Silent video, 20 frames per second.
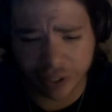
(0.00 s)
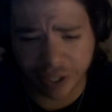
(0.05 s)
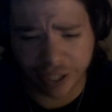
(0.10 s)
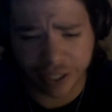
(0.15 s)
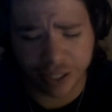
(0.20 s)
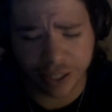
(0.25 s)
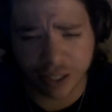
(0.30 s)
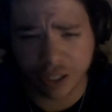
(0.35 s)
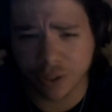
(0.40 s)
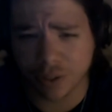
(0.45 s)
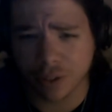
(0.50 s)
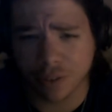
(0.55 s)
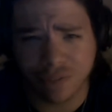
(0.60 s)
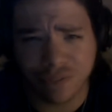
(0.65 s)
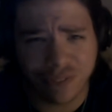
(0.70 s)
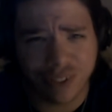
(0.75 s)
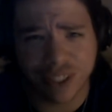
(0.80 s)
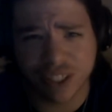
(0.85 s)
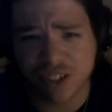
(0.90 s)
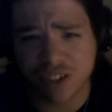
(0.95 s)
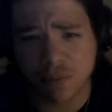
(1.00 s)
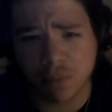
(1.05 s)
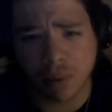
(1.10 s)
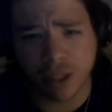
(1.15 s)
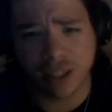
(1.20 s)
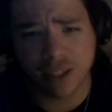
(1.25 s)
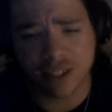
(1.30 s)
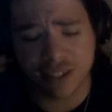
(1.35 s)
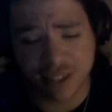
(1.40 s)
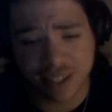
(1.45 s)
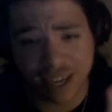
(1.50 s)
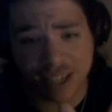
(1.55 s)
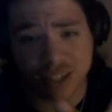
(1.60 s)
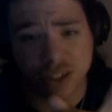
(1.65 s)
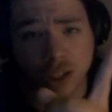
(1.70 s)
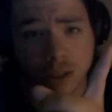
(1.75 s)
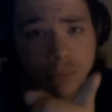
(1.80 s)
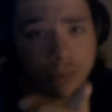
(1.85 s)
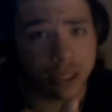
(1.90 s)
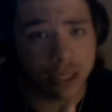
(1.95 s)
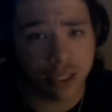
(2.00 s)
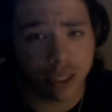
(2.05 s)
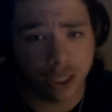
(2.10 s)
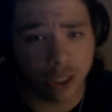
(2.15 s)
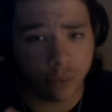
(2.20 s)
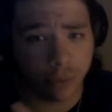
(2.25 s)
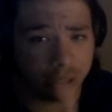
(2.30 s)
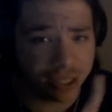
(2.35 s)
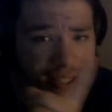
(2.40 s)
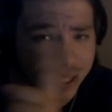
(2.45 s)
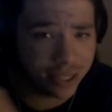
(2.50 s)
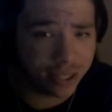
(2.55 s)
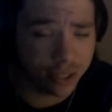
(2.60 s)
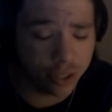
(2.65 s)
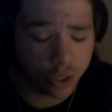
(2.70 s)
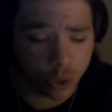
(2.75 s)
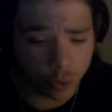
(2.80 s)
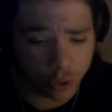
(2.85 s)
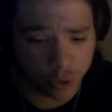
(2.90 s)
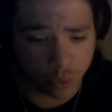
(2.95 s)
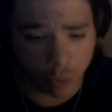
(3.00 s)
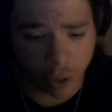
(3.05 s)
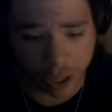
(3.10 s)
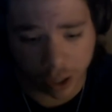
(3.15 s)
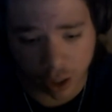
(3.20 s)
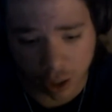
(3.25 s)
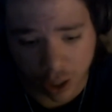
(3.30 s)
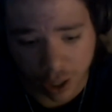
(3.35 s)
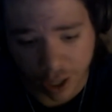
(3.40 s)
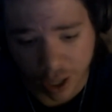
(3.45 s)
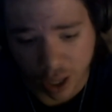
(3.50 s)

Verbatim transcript: on in the Year of the Phoenix playlist, that's gonna be continuing to season two as well.